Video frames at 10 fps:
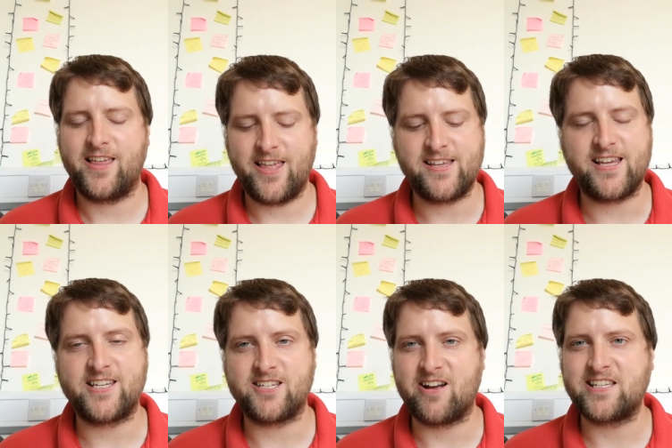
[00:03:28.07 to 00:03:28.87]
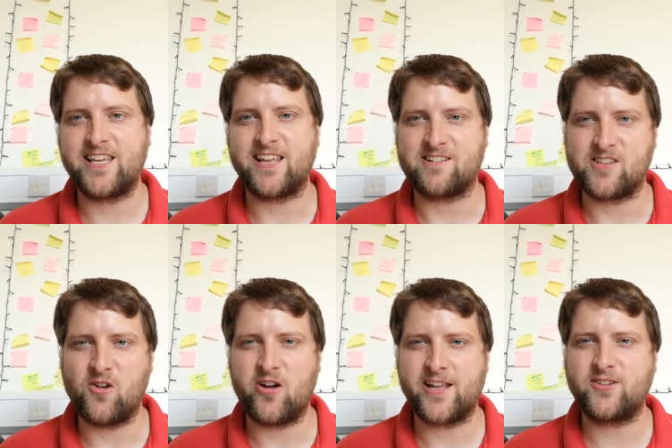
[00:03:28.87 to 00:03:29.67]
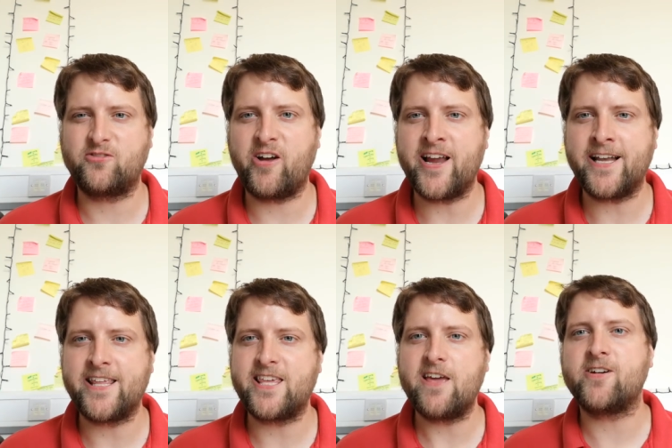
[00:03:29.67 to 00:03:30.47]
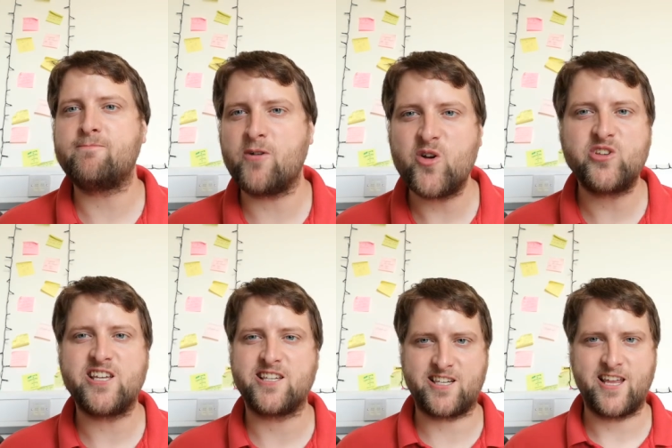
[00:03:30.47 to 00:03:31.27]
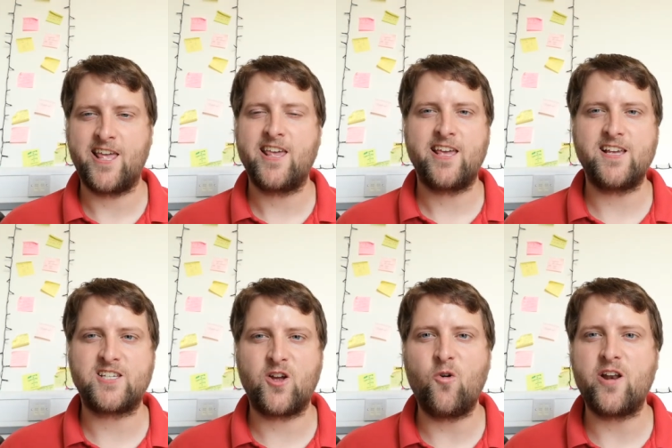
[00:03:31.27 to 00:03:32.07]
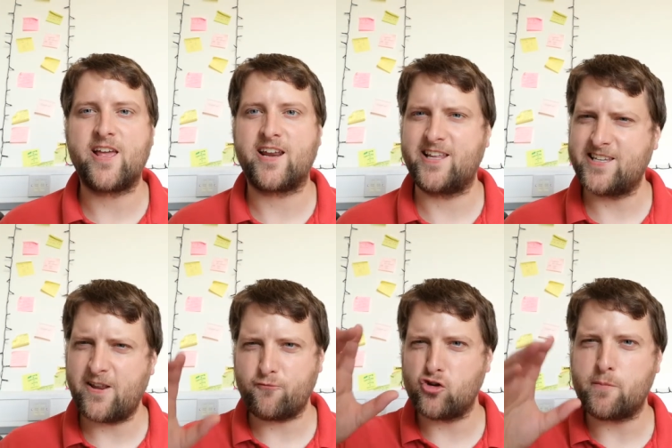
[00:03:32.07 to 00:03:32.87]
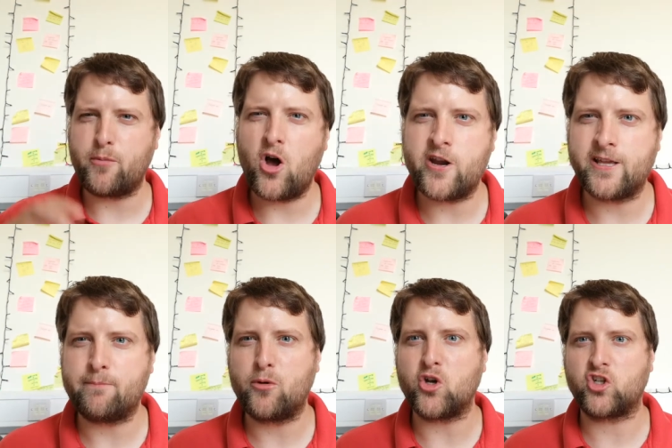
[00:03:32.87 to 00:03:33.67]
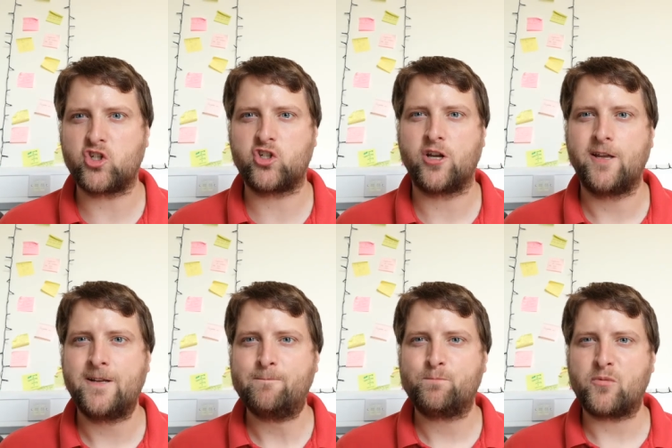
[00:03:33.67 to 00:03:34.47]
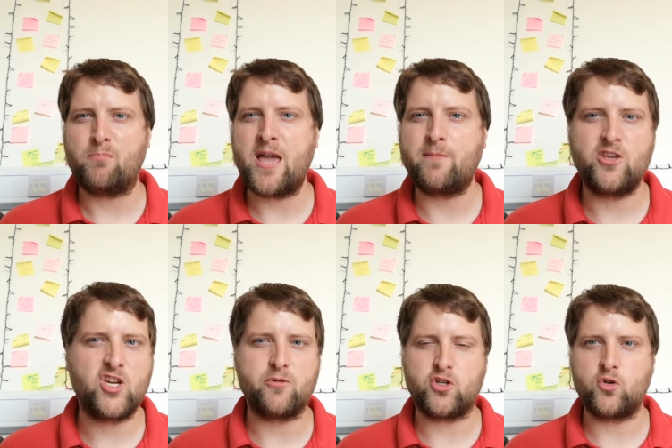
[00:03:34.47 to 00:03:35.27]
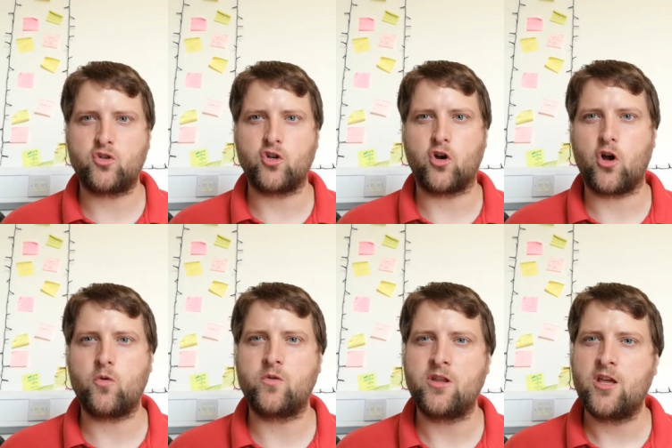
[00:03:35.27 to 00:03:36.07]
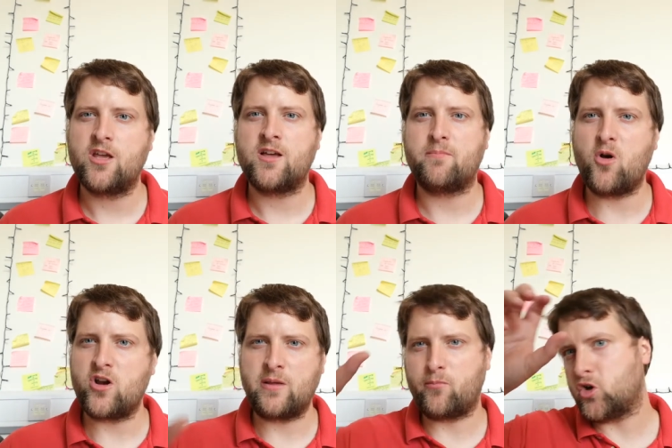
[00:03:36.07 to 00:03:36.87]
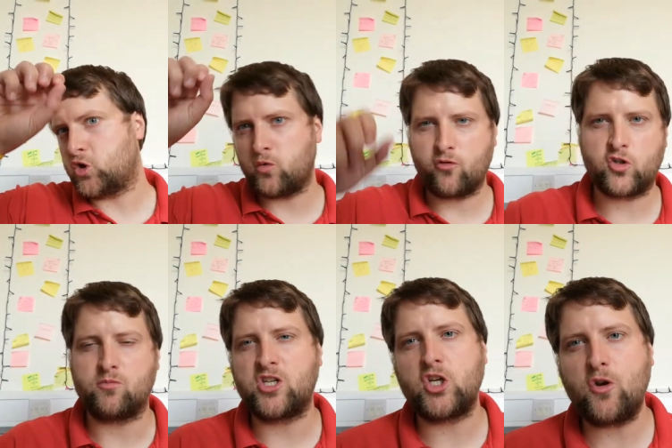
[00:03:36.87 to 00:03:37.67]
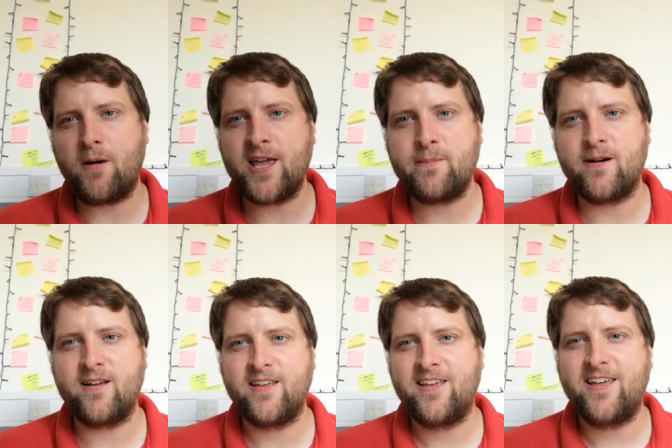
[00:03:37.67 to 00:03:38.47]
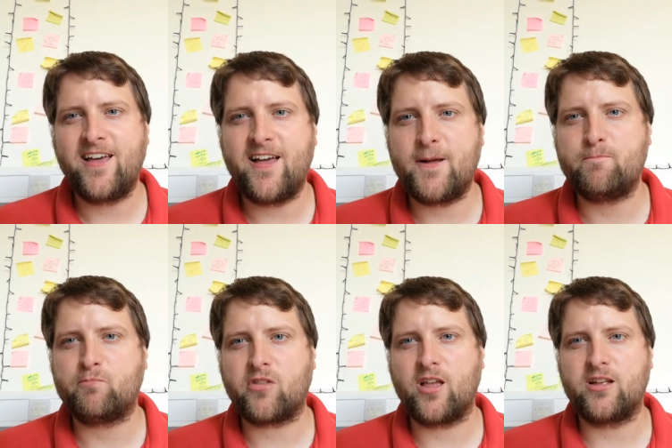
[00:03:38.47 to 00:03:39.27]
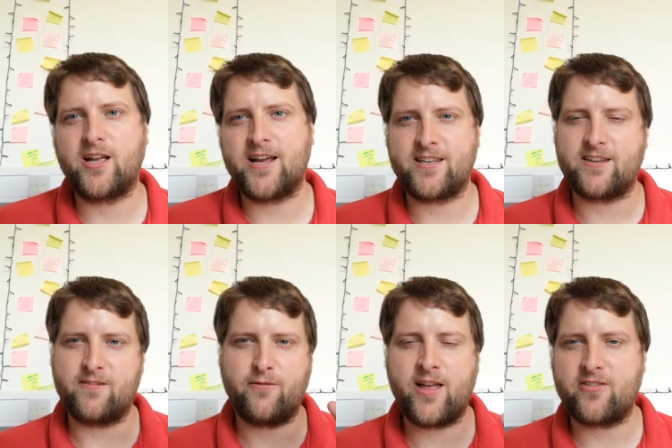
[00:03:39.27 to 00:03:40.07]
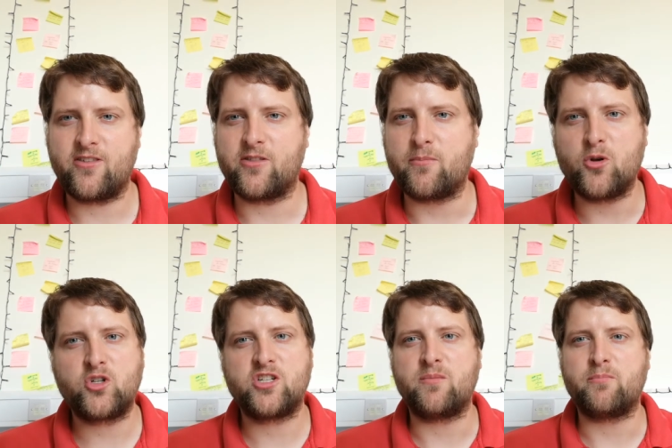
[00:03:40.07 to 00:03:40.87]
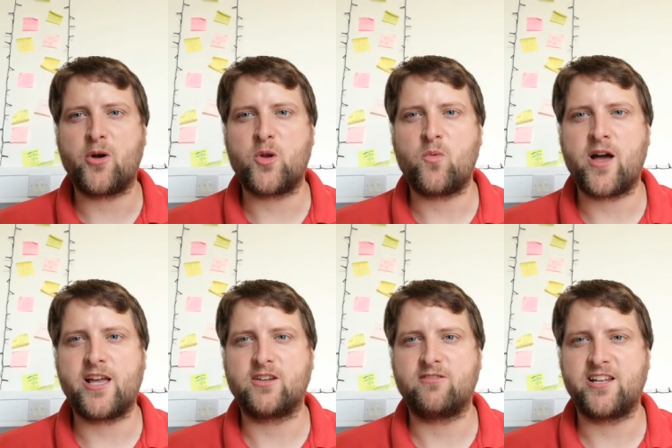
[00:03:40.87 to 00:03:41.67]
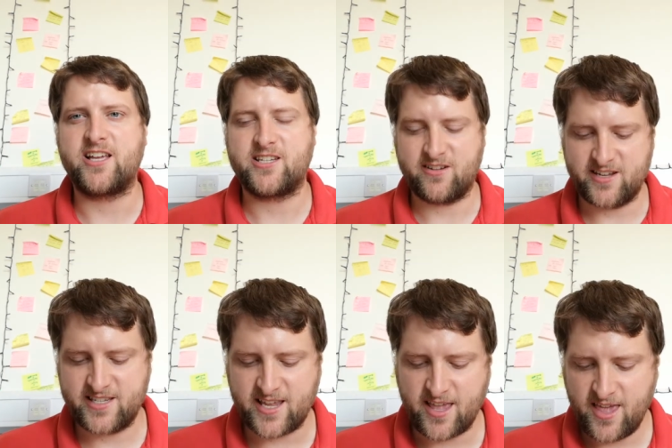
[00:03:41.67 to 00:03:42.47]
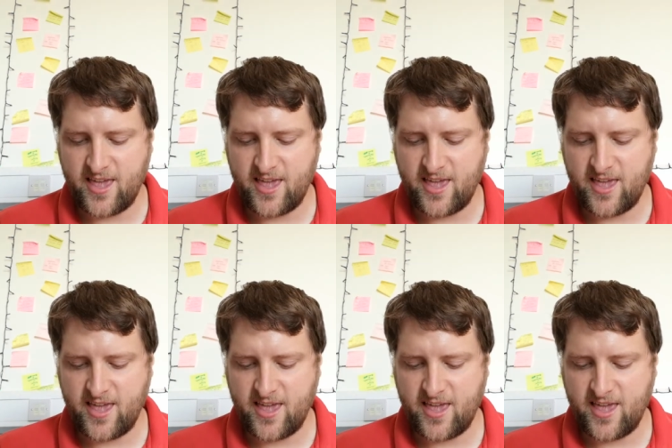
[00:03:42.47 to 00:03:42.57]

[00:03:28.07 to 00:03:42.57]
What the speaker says: It's exciting. God has finally given Moses his calling, and he did it through the burning bush. And maybe you could produce your own burning bush with some tissue paper. And the fact that the bush didn't burn away is really exciting